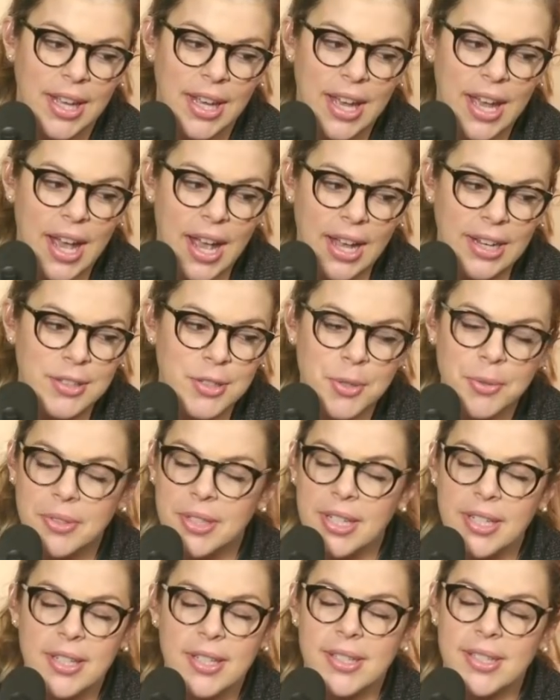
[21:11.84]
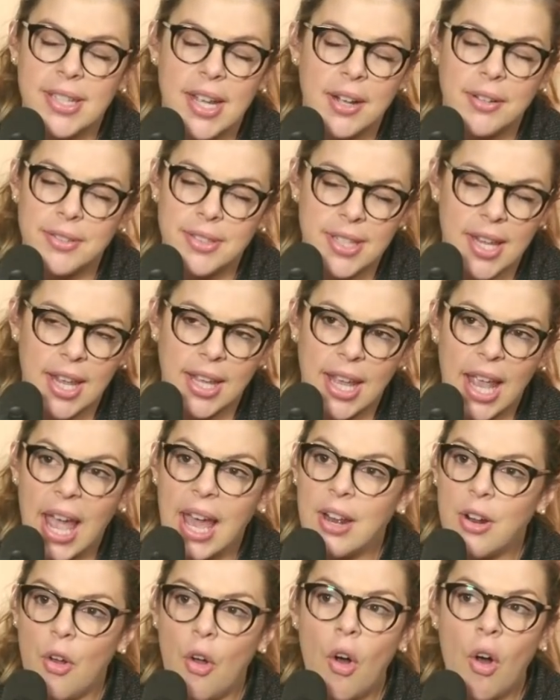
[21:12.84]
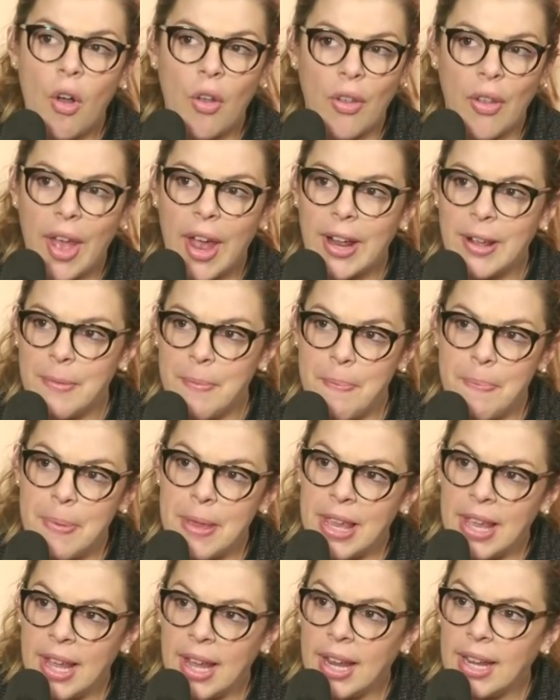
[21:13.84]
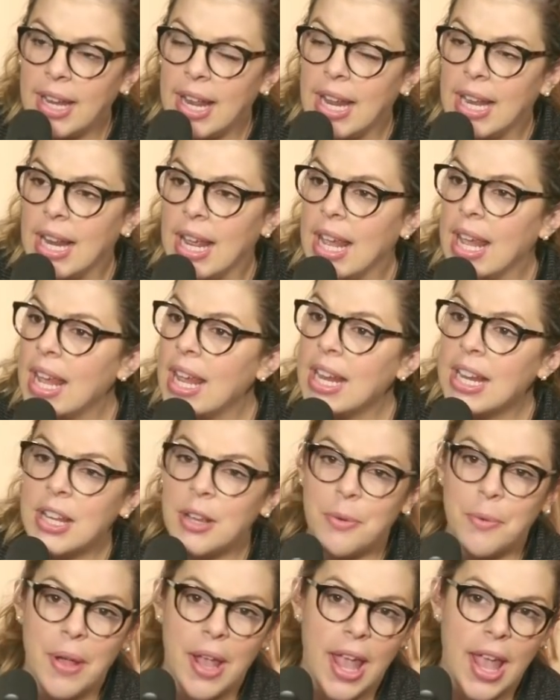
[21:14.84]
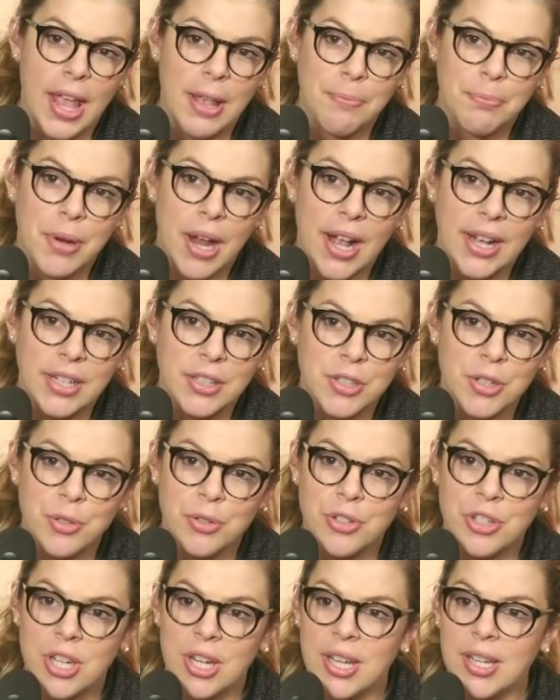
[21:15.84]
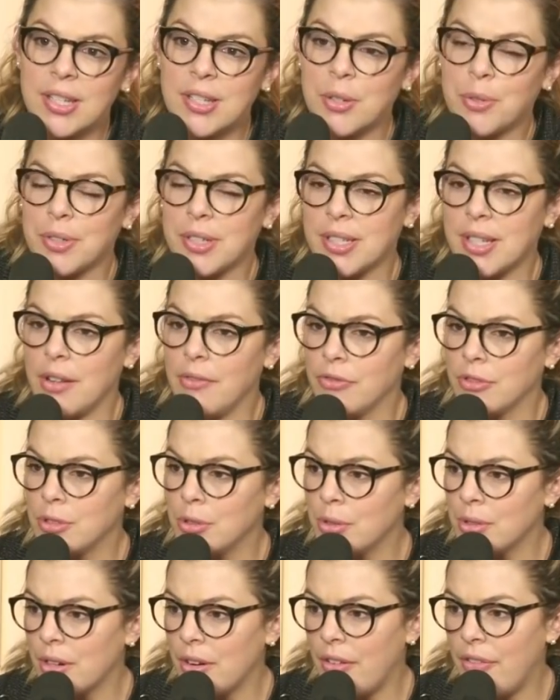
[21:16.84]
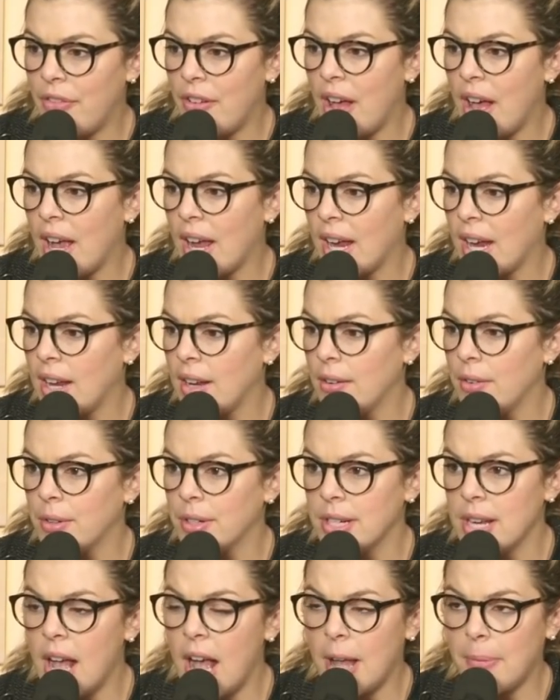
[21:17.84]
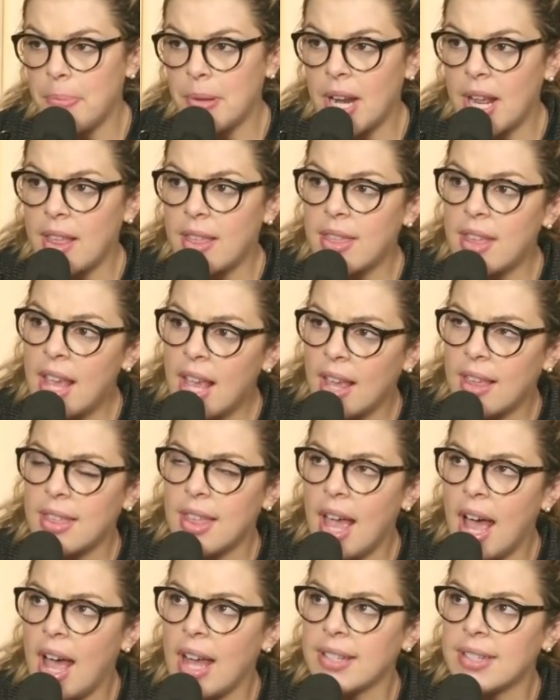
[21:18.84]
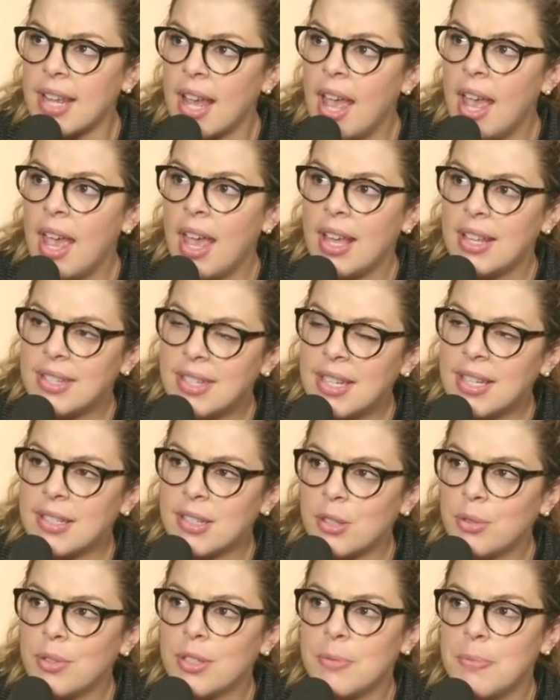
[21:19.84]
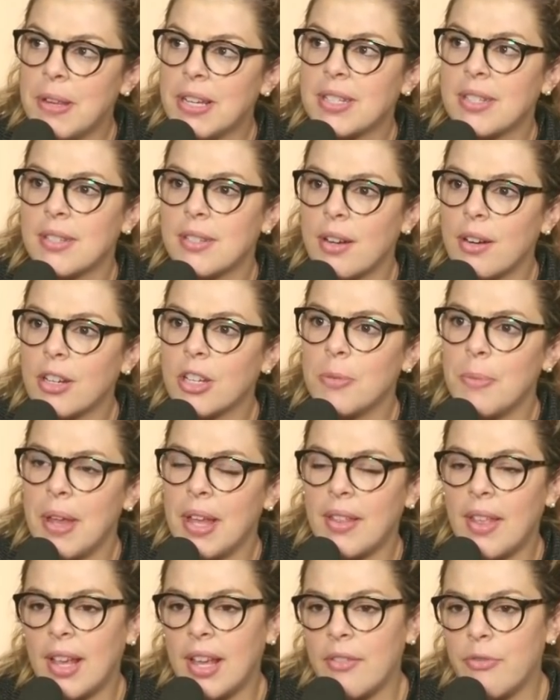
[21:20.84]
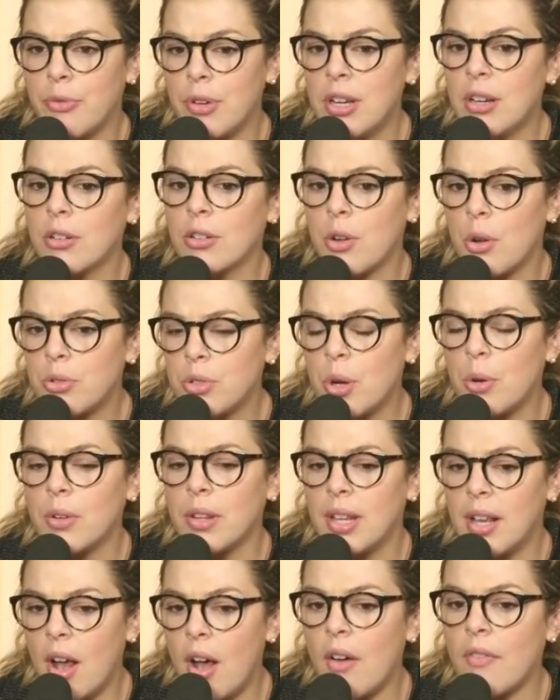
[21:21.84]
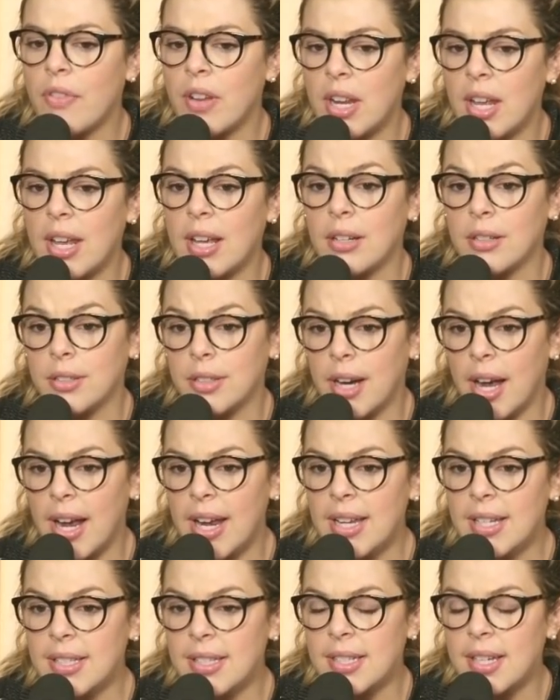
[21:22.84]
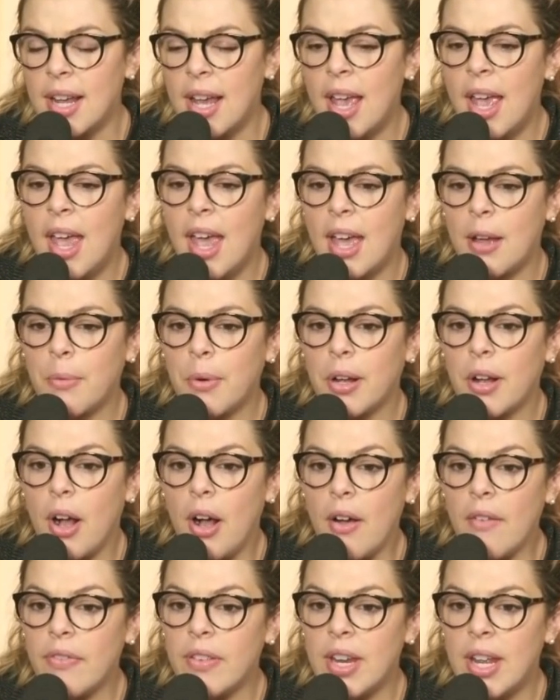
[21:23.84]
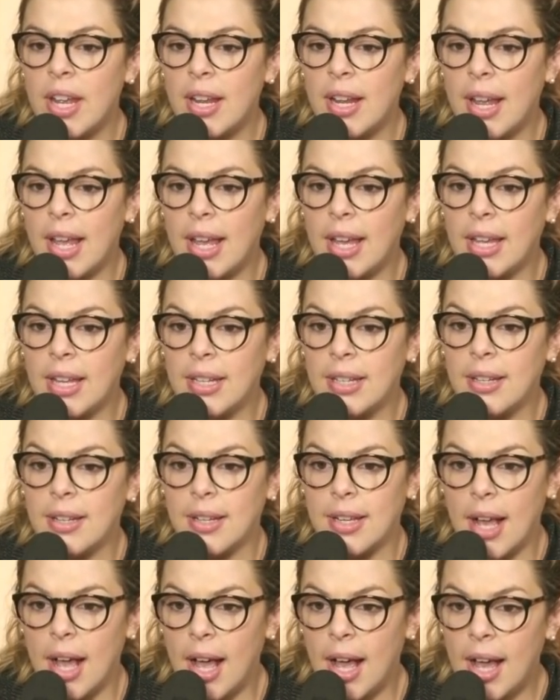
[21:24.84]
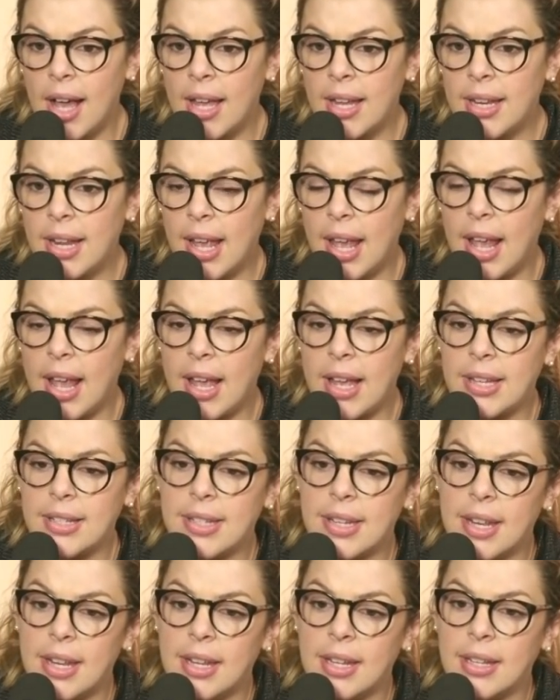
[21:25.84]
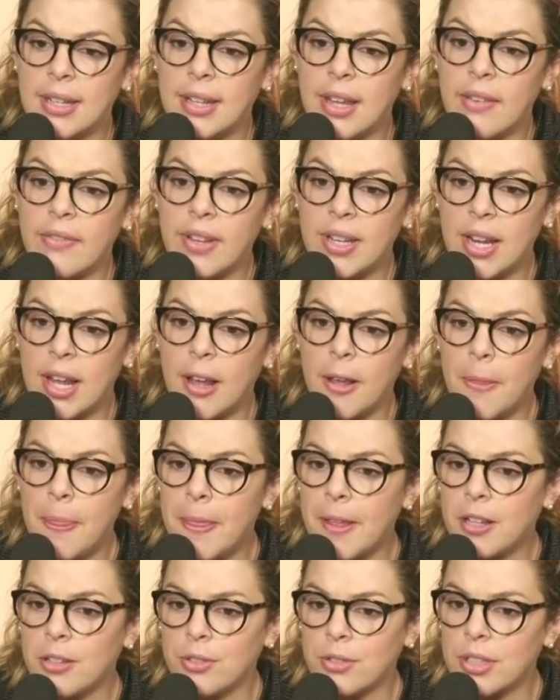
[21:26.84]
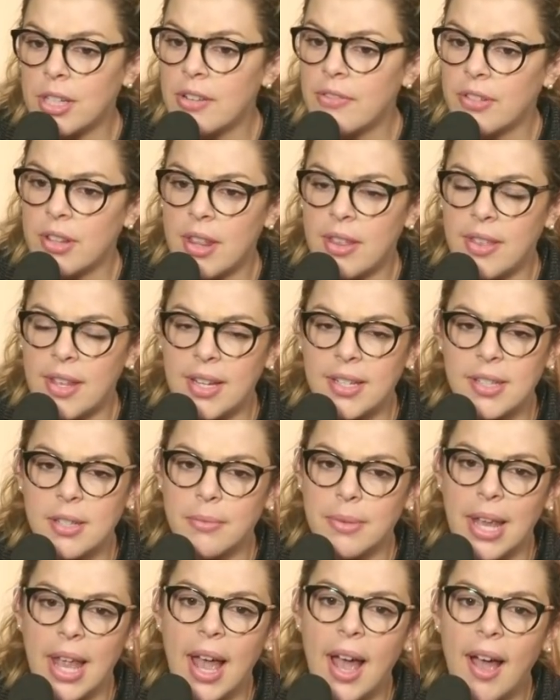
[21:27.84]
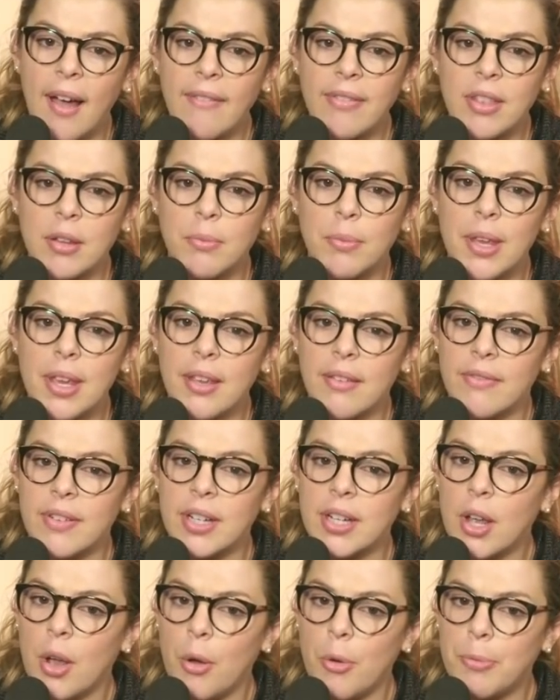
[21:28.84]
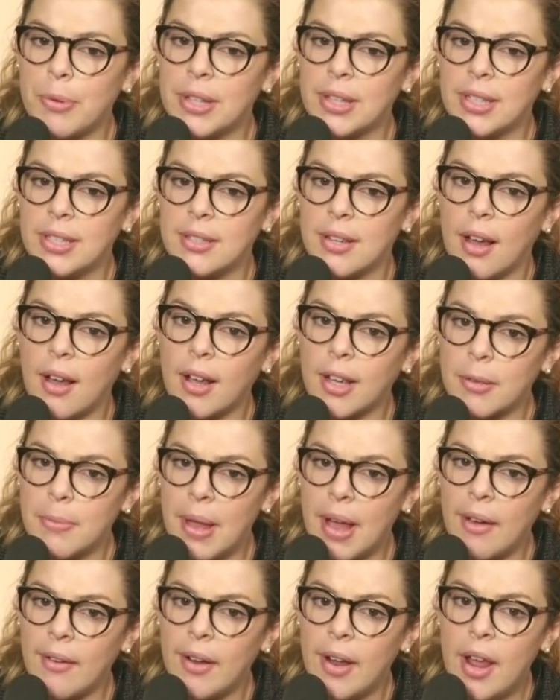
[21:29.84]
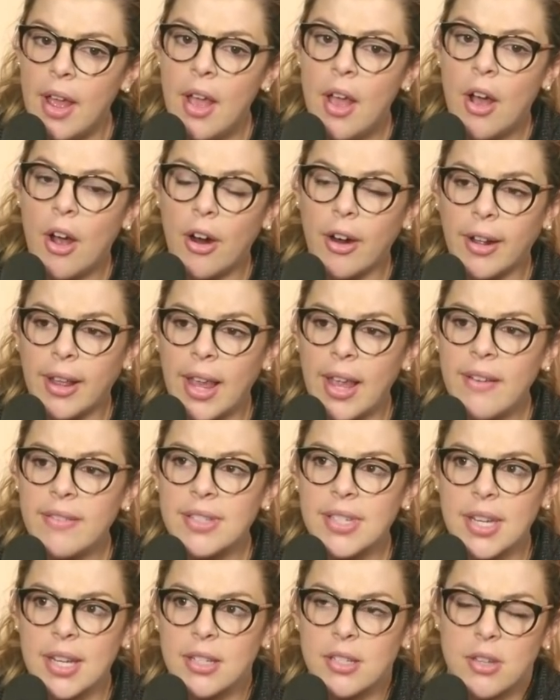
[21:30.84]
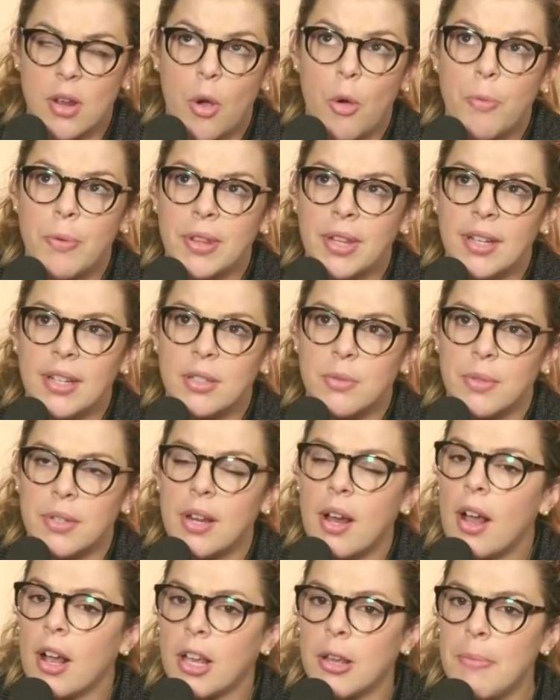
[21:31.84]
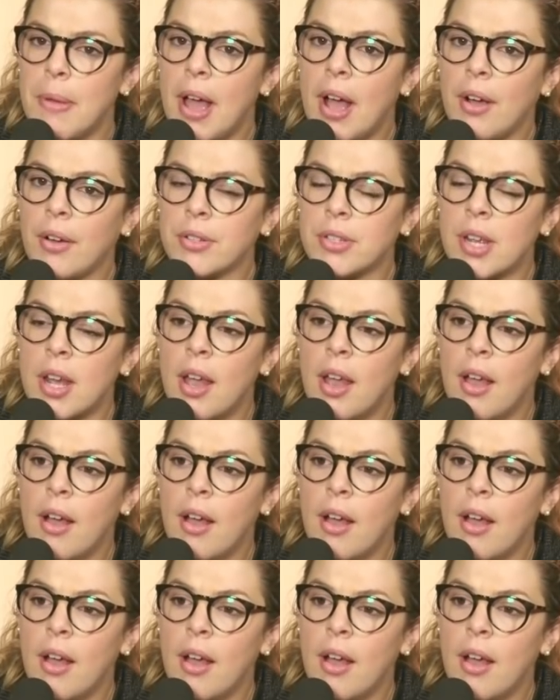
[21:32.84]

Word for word: I don't want it to sound like at all I am being in any way braggadocious or self-glorifying or not. But I think that, and C.S. Lewis makes this argument, like if we are totally confident in Christ and we're confident in God and in giving him the glory for the things that we have, then we can very openly talk about our gifts as openly as we talk about